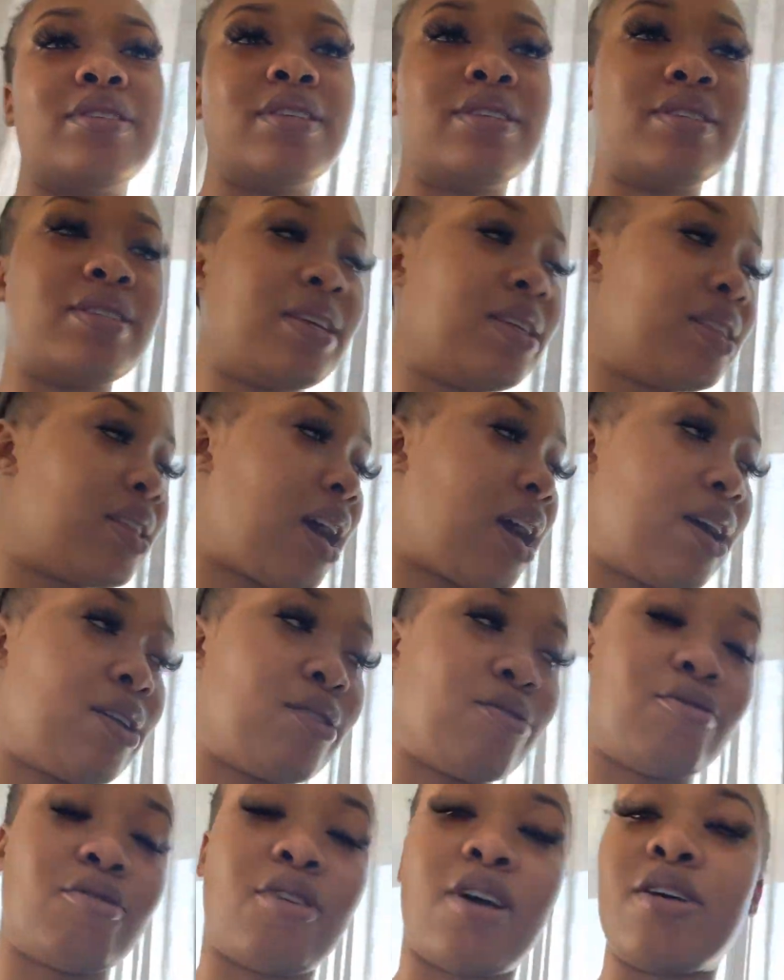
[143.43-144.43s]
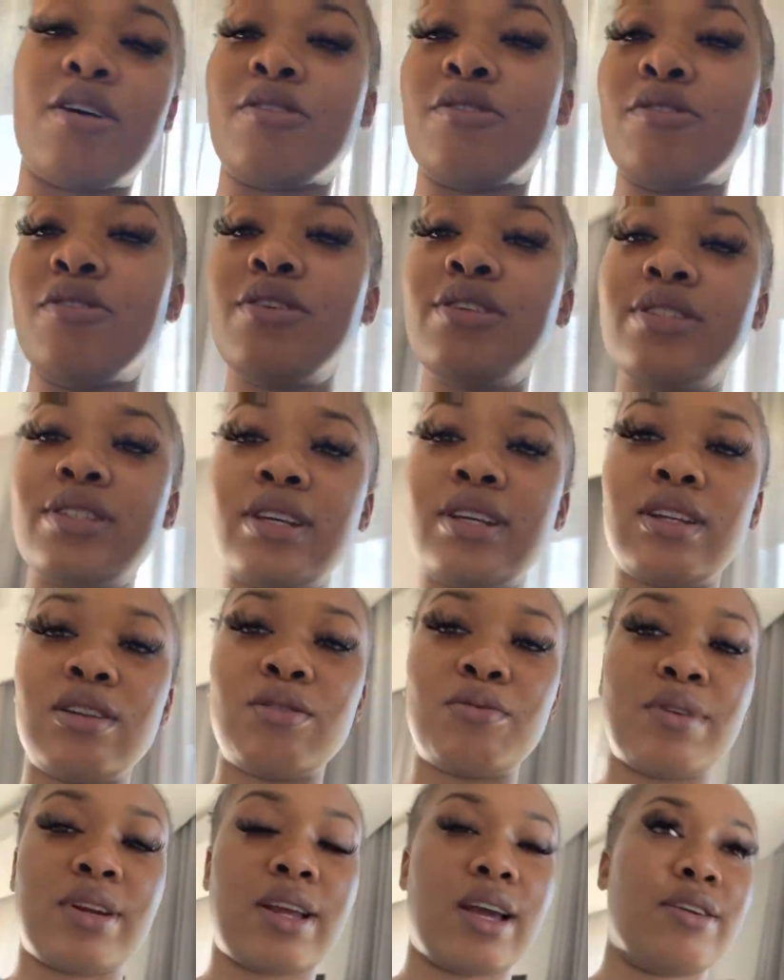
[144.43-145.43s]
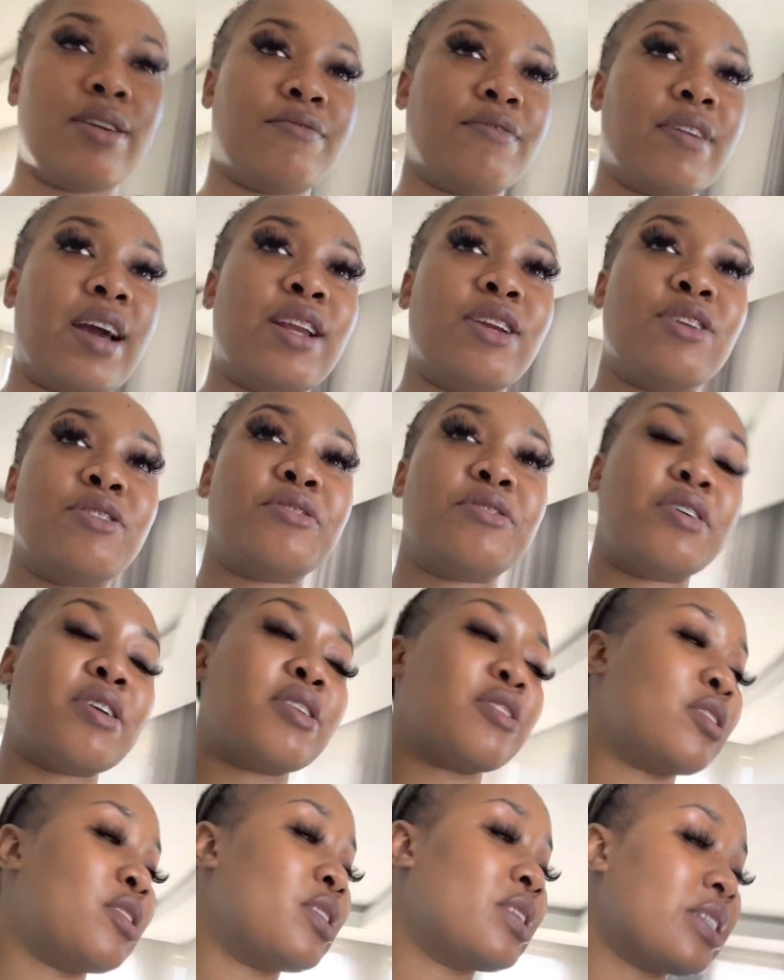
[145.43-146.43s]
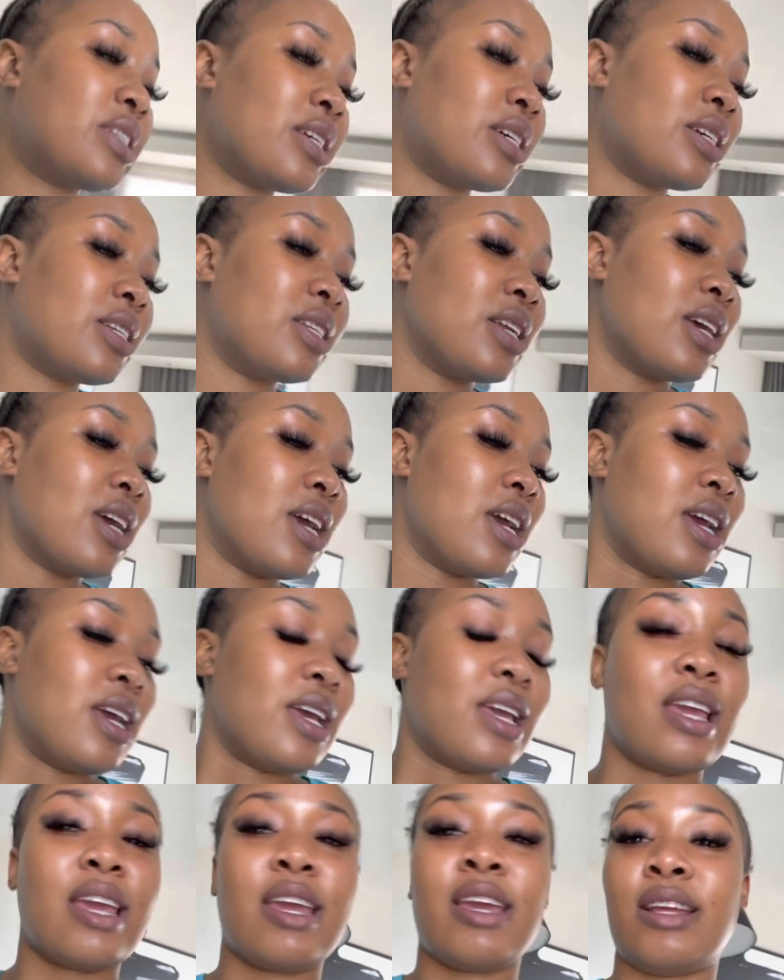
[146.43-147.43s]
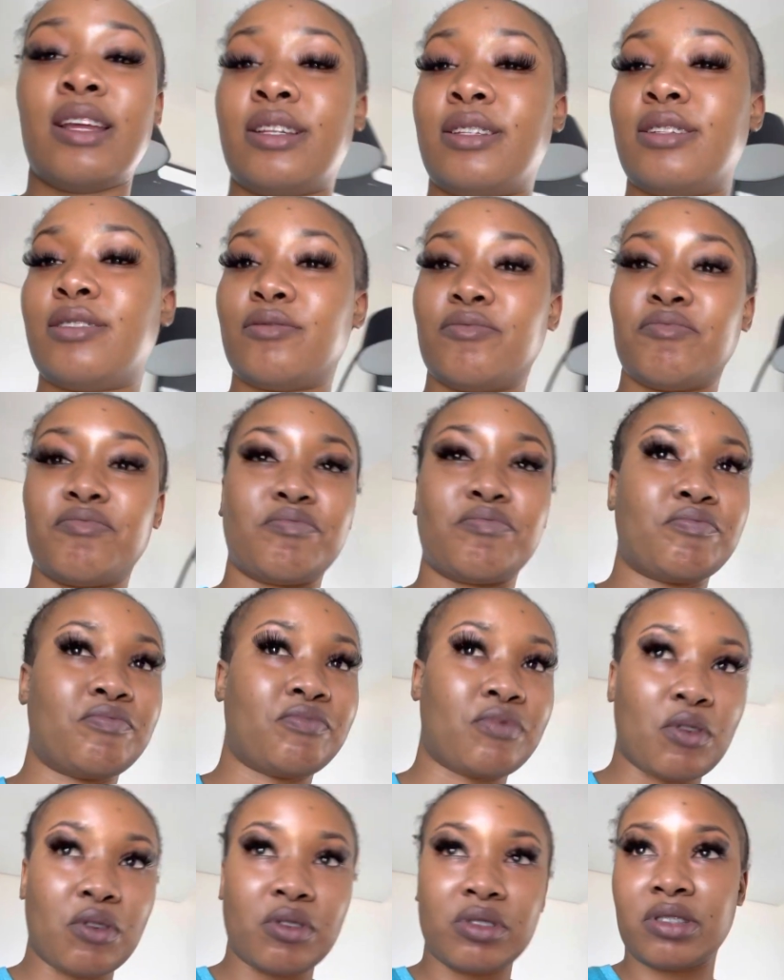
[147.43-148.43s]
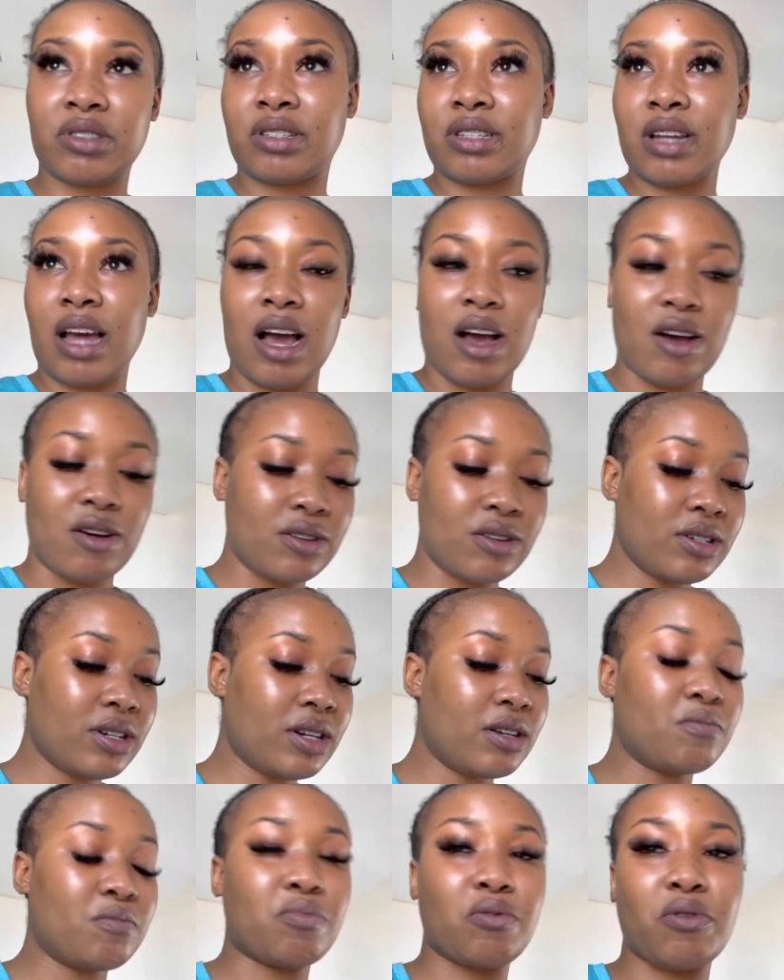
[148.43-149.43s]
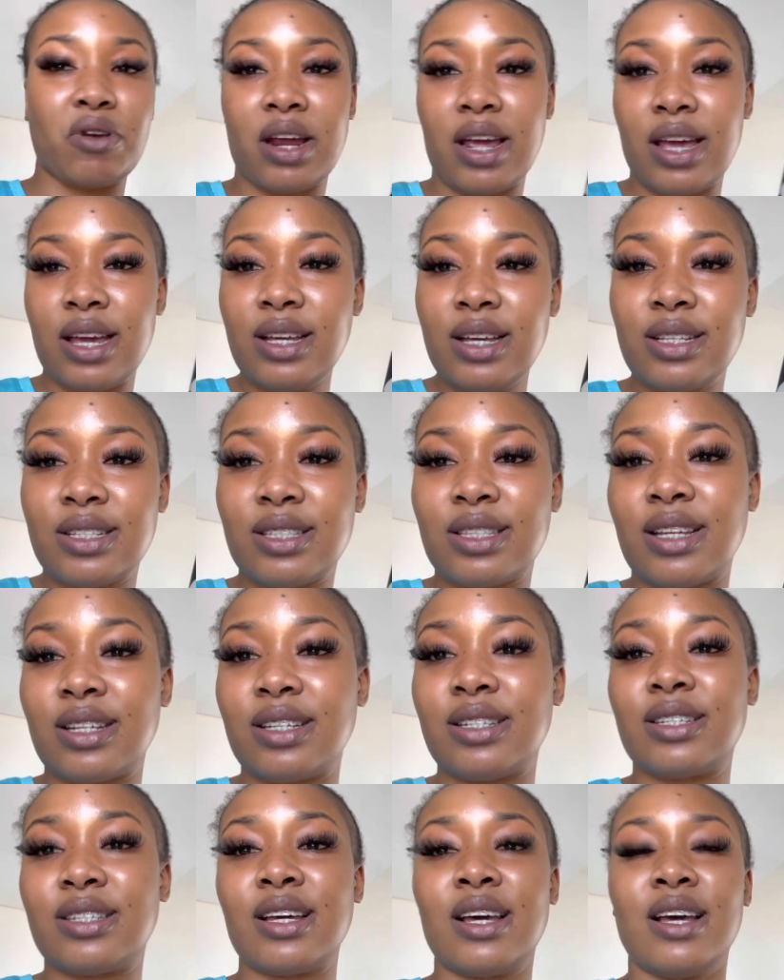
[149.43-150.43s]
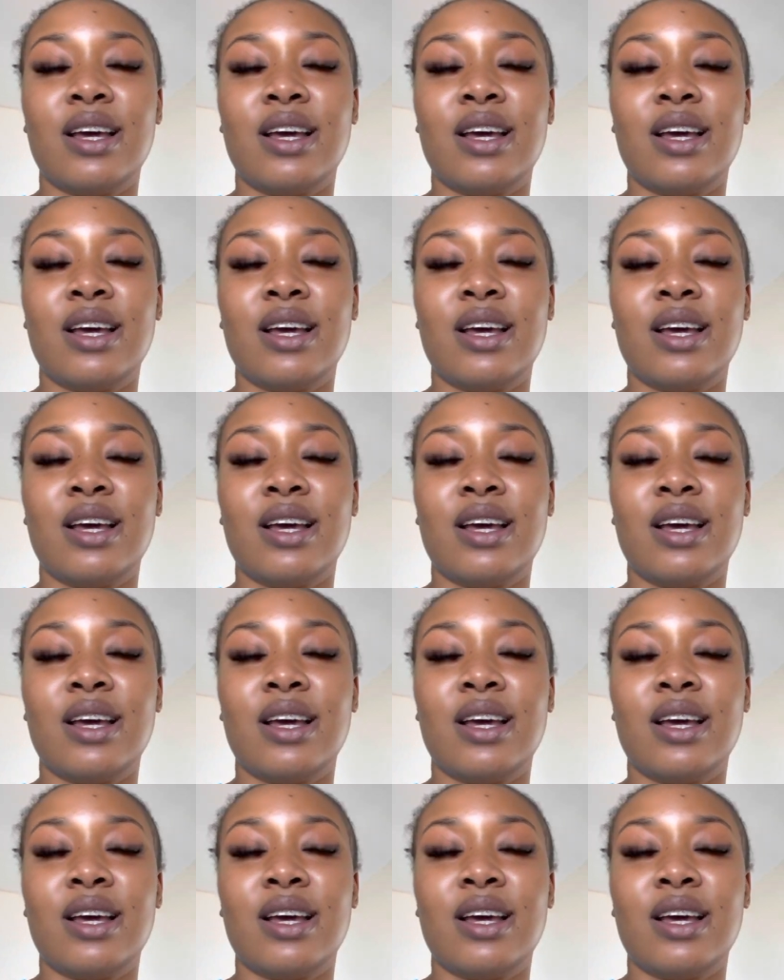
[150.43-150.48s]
It's either I don't know how to use it, and when I finally know how to use it, it falls down and breaks, and